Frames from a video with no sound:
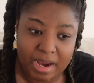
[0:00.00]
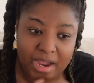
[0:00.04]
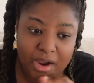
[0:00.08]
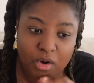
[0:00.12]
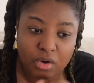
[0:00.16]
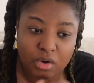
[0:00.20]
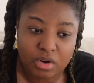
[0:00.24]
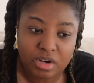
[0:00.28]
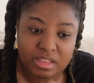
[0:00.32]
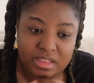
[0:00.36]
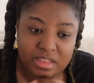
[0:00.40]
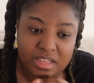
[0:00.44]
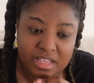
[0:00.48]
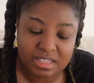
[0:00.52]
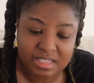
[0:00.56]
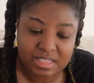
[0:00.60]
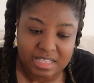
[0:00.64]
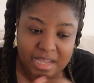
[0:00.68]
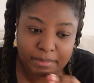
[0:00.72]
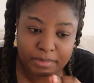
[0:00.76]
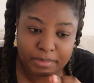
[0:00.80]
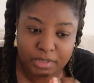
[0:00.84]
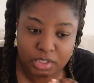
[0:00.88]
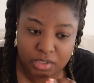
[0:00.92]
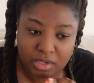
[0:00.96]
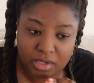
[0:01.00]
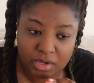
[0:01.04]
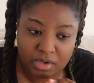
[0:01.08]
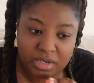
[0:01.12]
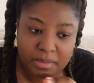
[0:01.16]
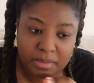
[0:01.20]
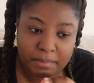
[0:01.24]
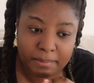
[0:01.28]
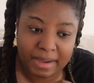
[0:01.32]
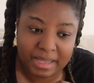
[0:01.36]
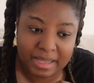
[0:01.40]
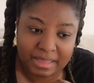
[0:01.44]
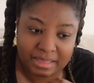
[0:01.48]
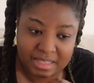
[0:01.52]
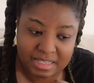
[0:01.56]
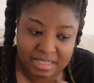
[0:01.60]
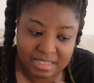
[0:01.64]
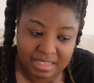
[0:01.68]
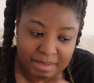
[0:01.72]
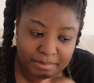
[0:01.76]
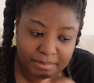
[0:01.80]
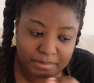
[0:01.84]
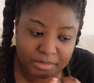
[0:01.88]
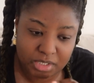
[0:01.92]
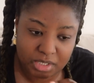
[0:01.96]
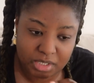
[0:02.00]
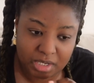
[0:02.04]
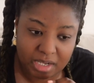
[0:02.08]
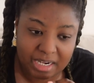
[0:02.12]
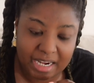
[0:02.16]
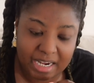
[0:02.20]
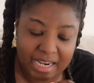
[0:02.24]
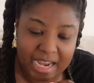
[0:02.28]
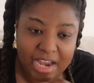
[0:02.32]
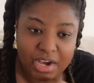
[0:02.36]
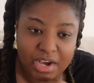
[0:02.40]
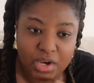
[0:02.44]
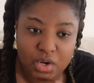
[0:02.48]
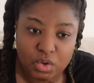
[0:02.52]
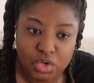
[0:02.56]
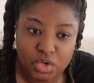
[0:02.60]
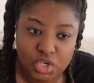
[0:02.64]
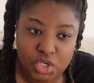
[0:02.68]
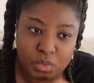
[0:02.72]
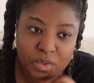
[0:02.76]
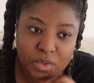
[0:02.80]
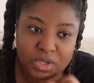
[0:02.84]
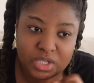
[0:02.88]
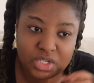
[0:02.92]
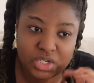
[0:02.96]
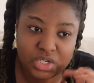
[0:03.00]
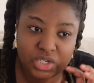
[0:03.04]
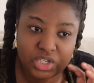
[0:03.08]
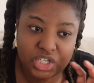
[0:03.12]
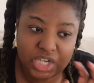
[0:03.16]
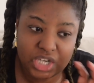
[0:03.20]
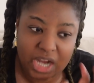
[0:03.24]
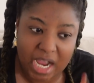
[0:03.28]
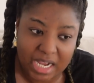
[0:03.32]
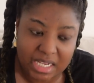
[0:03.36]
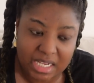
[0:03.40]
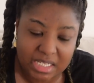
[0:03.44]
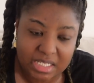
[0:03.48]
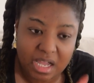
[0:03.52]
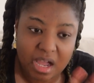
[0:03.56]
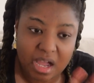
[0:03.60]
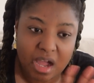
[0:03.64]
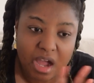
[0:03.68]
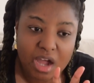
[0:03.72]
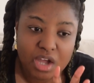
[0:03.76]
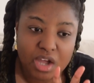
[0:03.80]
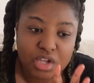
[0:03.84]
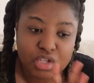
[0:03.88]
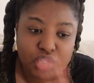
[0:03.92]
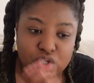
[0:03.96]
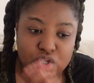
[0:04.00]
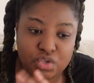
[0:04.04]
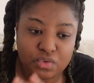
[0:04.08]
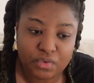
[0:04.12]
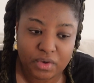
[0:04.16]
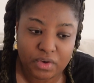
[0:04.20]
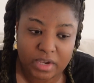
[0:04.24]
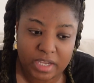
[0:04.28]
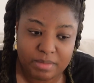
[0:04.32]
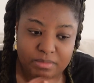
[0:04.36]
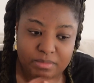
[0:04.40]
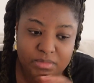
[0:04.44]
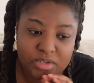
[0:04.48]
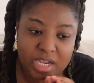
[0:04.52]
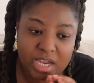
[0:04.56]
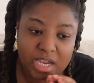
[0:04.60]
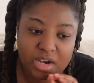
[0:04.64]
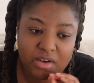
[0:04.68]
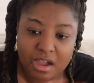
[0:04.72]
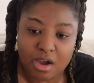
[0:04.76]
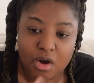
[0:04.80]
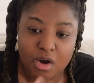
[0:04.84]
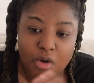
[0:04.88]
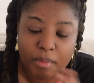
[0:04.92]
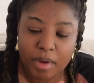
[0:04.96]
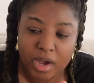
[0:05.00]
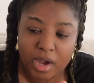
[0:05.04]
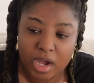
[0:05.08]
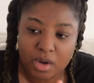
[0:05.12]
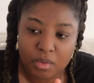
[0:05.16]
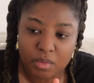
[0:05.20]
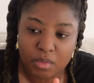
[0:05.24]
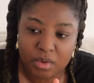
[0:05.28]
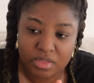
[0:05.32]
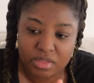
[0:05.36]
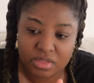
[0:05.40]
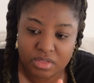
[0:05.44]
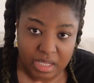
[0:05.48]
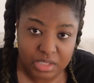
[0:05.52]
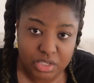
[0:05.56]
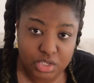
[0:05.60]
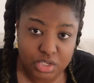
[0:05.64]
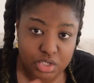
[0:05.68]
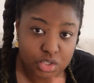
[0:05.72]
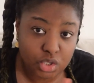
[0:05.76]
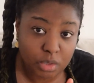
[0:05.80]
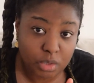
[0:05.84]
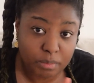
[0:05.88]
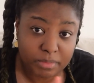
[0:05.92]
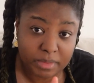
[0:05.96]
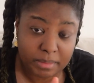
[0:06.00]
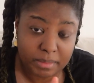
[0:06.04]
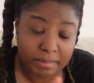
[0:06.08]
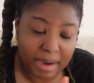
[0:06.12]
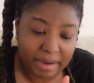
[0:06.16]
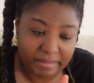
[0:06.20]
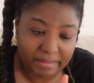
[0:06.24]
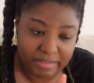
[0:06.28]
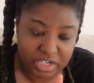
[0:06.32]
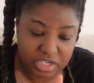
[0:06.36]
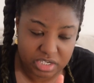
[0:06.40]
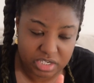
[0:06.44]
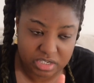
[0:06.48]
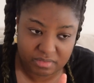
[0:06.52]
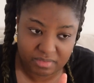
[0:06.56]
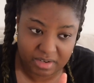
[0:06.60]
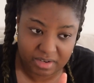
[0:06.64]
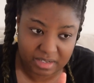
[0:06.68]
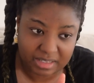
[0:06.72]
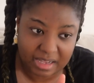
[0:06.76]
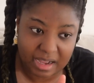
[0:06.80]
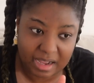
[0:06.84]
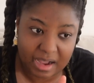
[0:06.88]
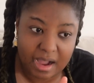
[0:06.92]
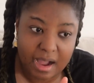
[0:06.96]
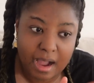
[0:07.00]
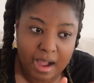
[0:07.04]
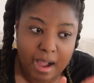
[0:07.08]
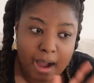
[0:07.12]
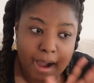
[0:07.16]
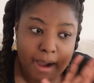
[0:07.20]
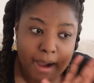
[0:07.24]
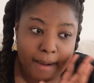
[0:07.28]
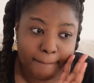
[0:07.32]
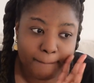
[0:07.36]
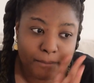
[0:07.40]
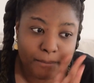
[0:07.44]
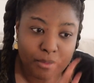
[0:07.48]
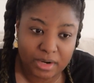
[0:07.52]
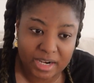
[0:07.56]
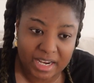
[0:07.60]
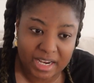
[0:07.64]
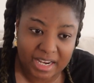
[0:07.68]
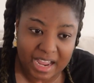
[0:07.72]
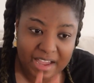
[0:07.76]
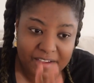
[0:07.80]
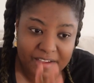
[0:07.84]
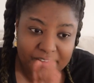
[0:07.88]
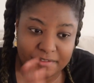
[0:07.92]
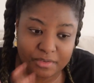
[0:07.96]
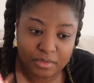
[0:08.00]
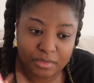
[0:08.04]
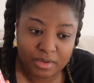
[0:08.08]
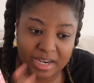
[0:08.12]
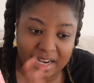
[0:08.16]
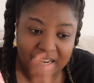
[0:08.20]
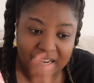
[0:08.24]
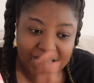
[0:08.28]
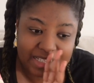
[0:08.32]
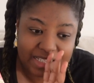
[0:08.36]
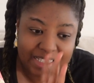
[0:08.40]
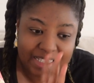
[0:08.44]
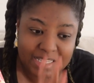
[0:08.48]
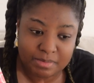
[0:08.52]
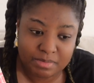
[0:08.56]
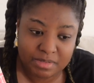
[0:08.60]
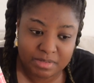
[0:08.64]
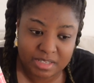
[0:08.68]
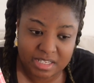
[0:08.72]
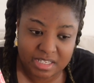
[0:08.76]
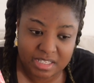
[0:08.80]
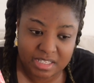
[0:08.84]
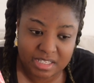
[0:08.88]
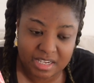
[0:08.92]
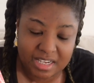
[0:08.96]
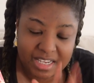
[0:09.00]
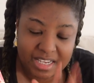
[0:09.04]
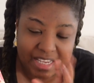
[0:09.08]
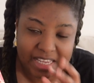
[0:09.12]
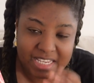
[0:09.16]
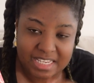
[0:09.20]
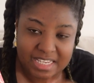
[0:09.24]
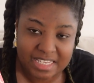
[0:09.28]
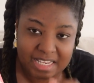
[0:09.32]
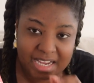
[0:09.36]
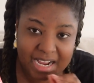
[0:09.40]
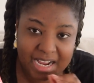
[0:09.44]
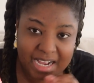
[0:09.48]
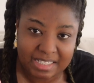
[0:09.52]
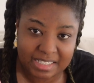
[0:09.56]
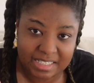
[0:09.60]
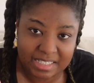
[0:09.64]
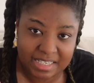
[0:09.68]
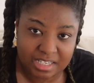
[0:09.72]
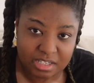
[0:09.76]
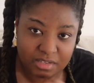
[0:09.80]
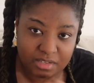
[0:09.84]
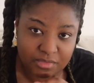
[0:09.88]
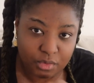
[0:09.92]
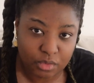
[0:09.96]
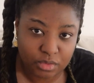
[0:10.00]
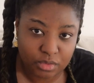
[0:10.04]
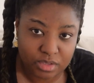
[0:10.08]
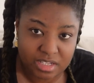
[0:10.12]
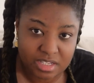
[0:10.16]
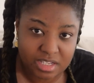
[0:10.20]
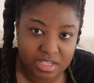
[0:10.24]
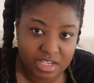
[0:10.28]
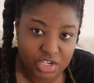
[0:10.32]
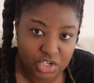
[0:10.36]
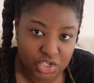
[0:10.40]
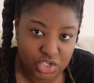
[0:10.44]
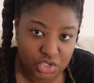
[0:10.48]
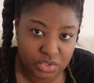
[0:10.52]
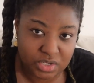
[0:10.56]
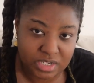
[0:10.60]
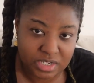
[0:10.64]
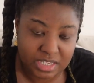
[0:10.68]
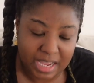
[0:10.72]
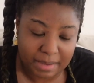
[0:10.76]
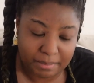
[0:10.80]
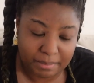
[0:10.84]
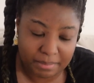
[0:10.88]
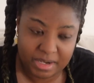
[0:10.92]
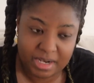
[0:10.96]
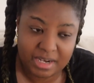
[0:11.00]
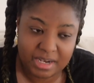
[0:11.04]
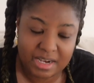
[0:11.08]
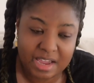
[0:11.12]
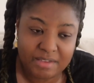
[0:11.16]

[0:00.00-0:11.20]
All the things that happened to her, all the bad things that happened to her. I know she went to Jack's for him to kind of help her to stop the marriage and stuff like that, but I feel like a stepsister is the catalyst of all these issues that's happening.